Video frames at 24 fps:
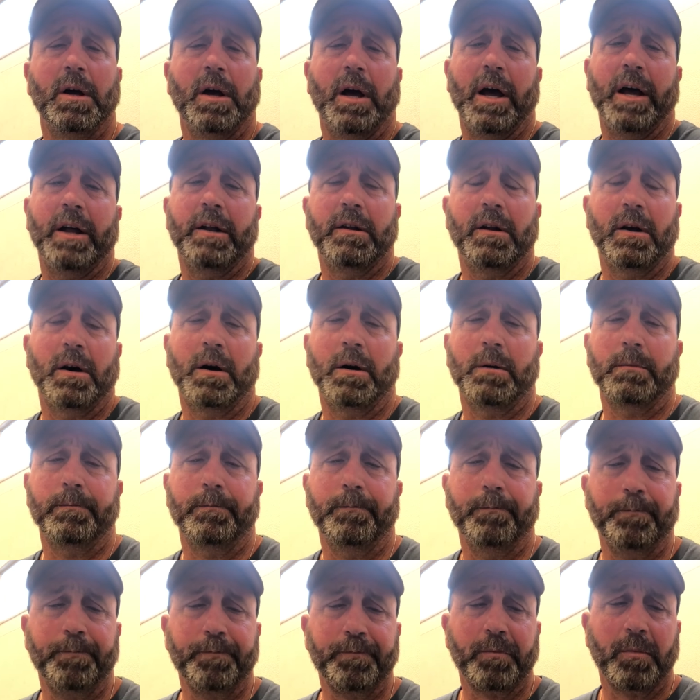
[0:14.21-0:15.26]
and
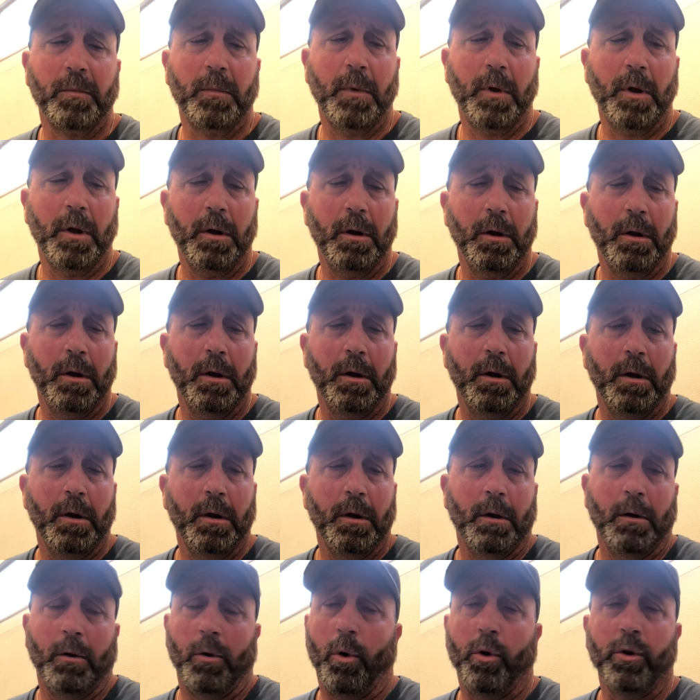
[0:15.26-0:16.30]

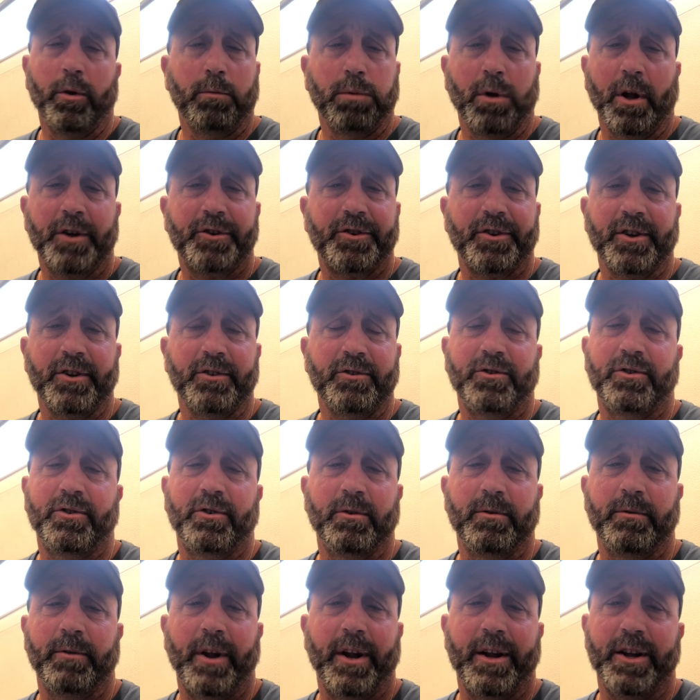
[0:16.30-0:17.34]
all the blessings
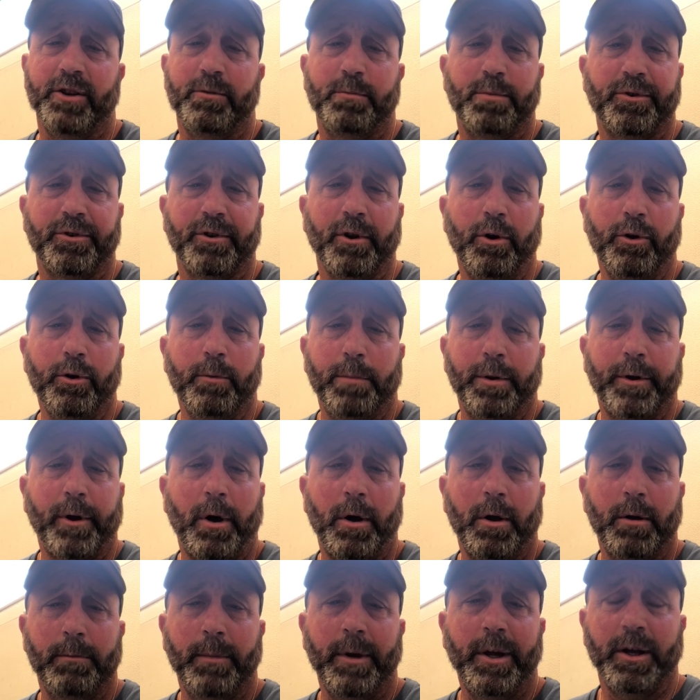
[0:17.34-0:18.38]
that He's bestowed
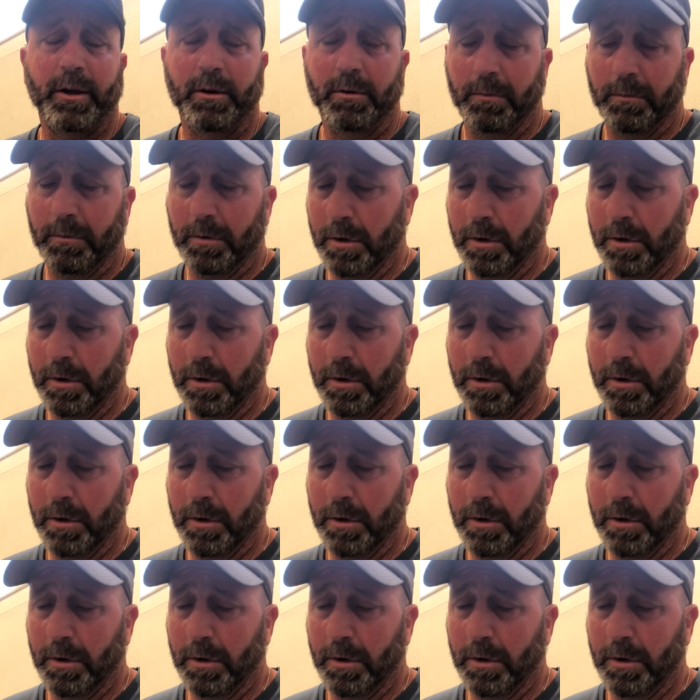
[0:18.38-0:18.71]
upon me.